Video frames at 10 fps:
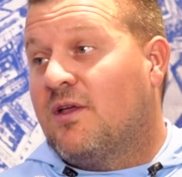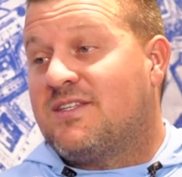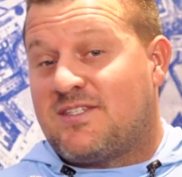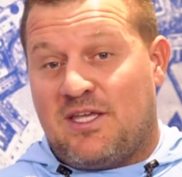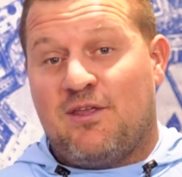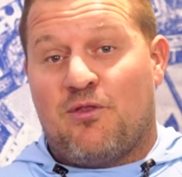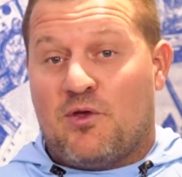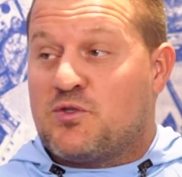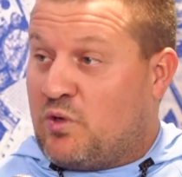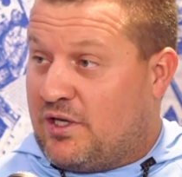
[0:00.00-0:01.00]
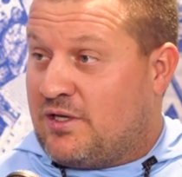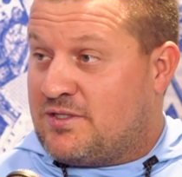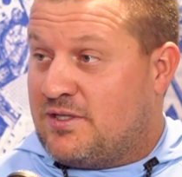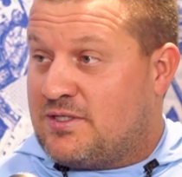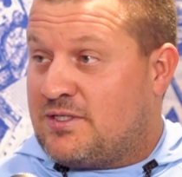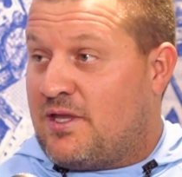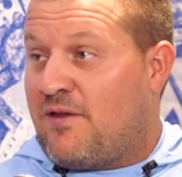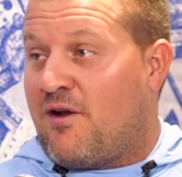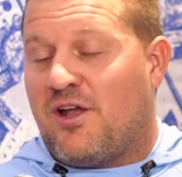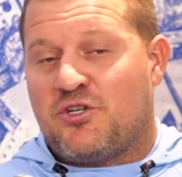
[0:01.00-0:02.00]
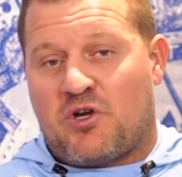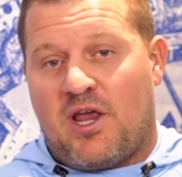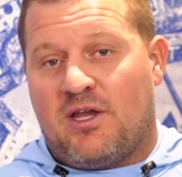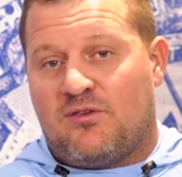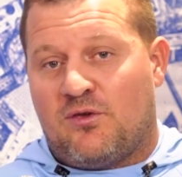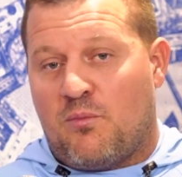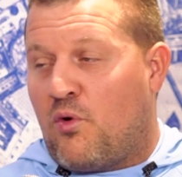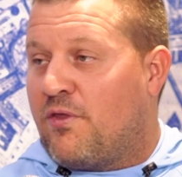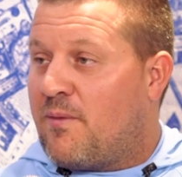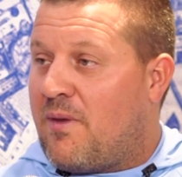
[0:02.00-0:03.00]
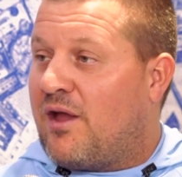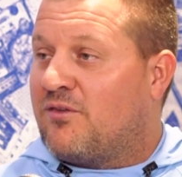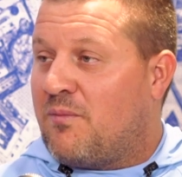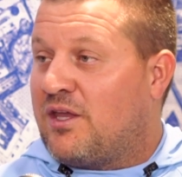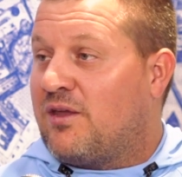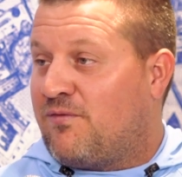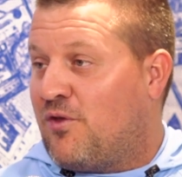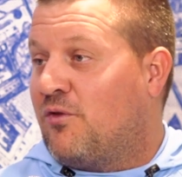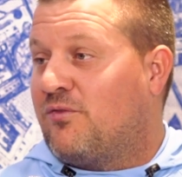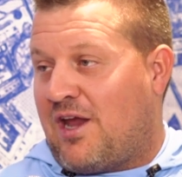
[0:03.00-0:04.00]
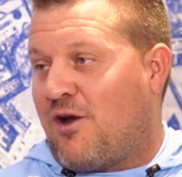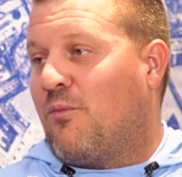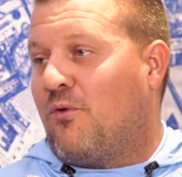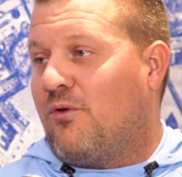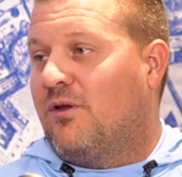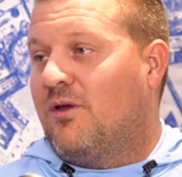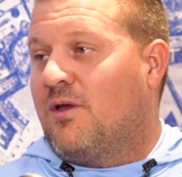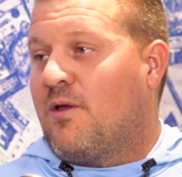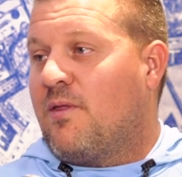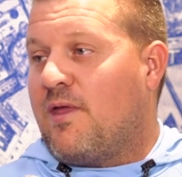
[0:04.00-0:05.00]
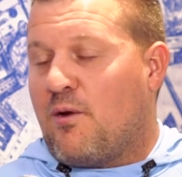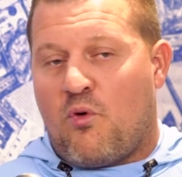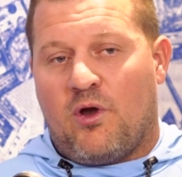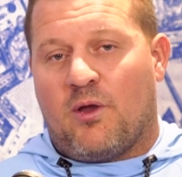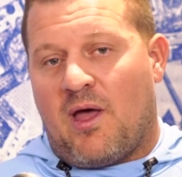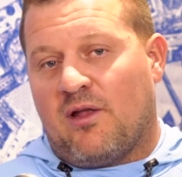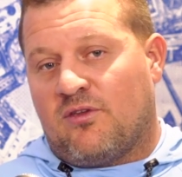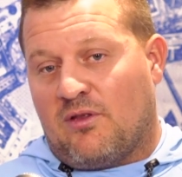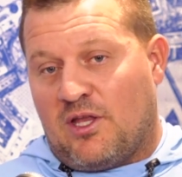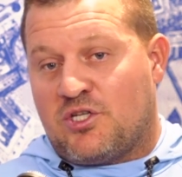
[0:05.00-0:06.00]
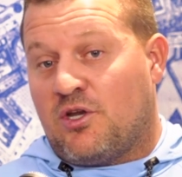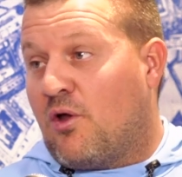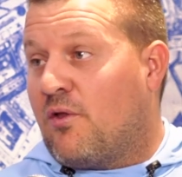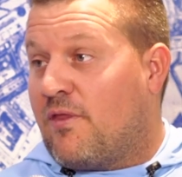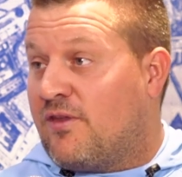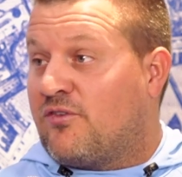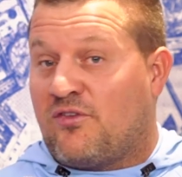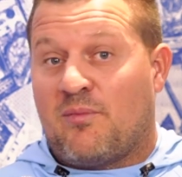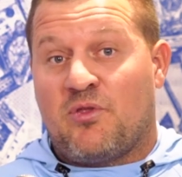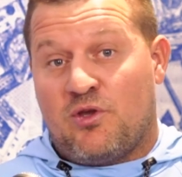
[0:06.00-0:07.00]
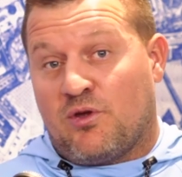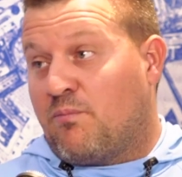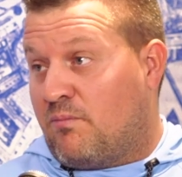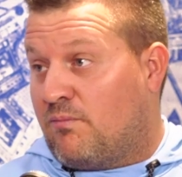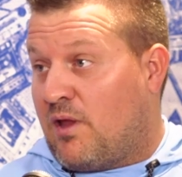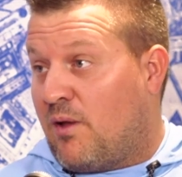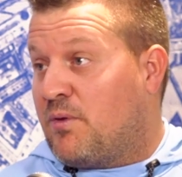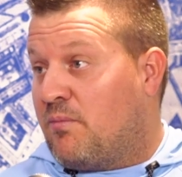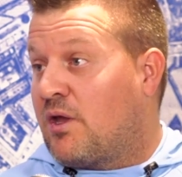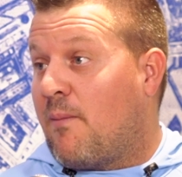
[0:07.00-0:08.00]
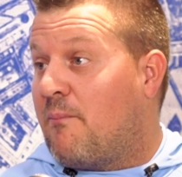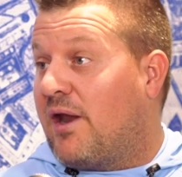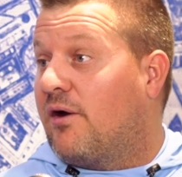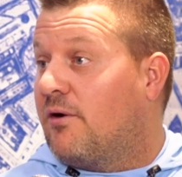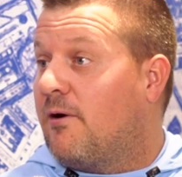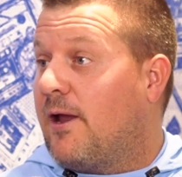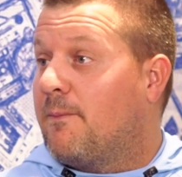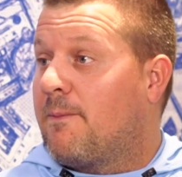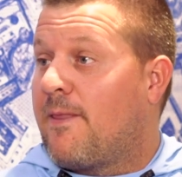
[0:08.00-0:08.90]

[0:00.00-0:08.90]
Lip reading: see those weaknesses, and they're not trying to point them out to make you feel terrible. Yeah, they're pointing them out to let you know that this is something you can help you become better, right?